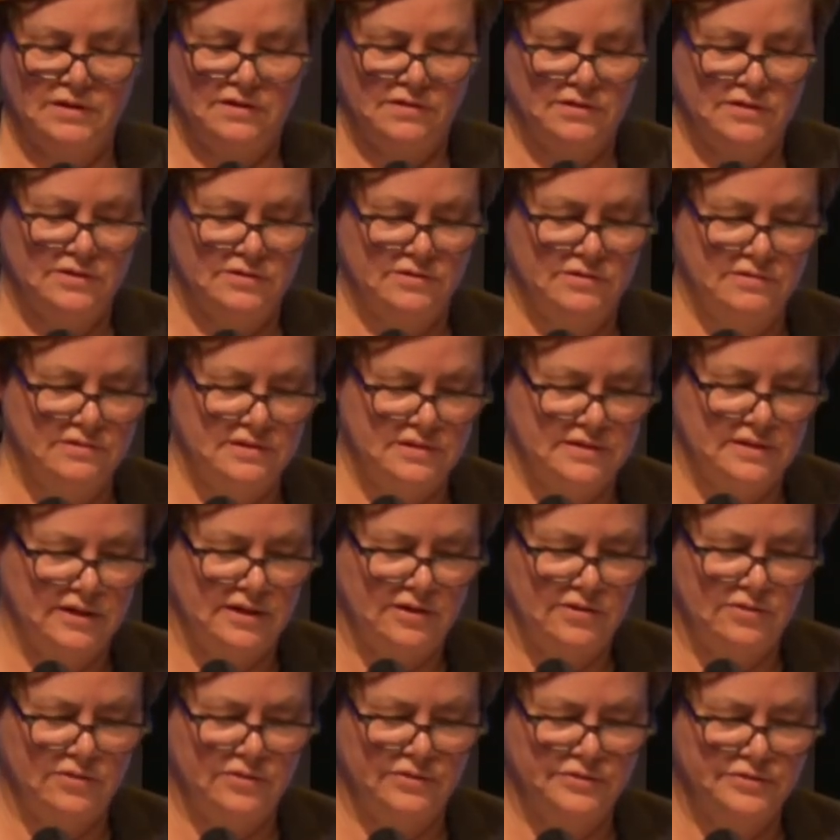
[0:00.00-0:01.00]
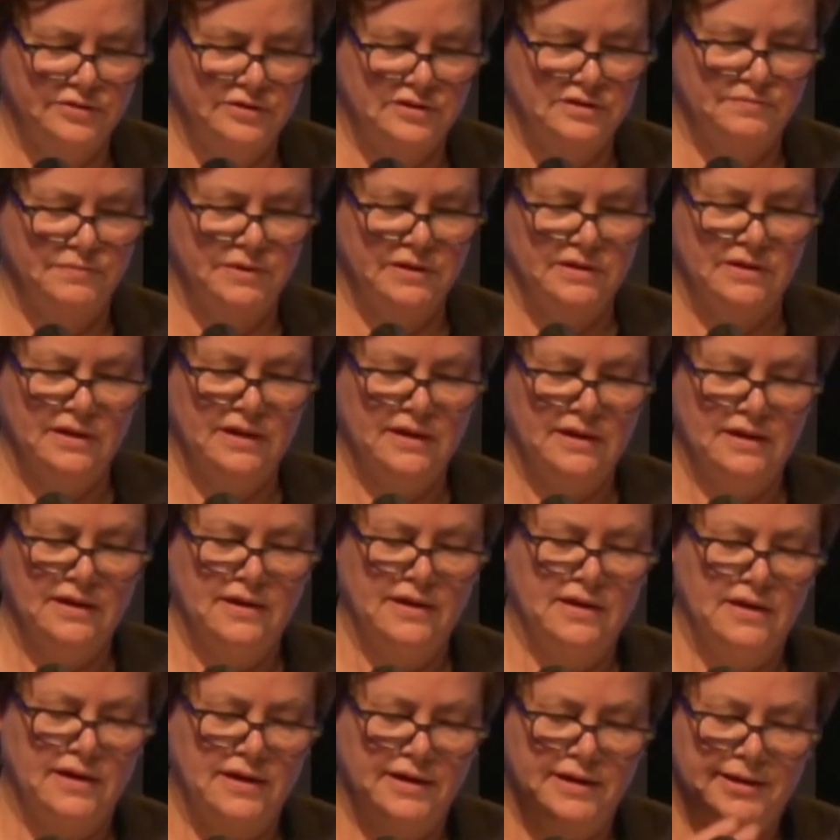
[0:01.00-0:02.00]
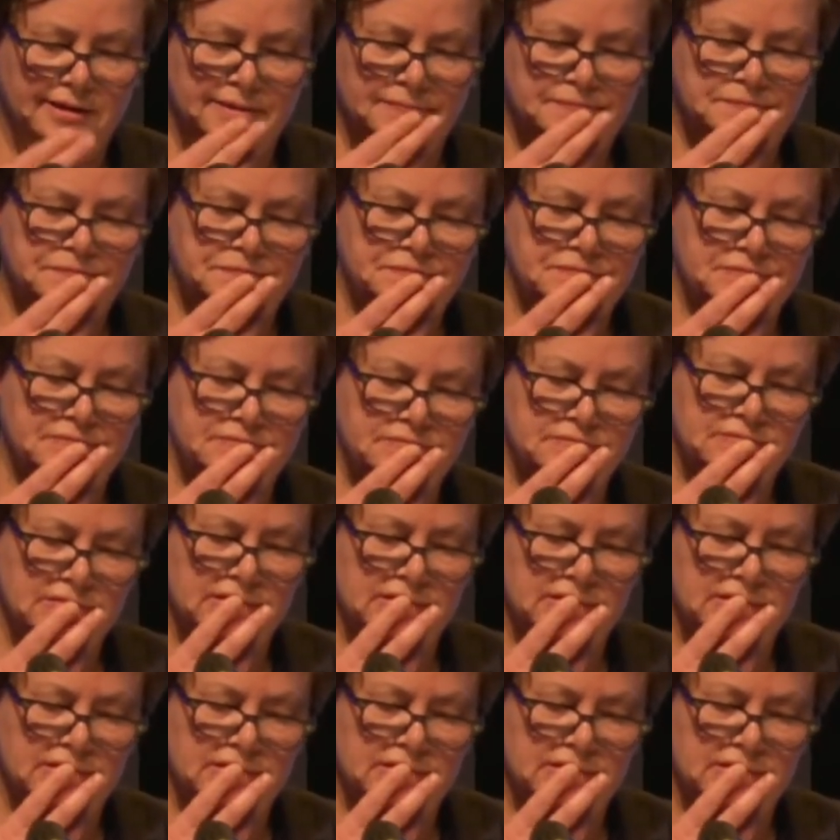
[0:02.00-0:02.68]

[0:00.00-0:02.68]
of the sort of stakeholders but um,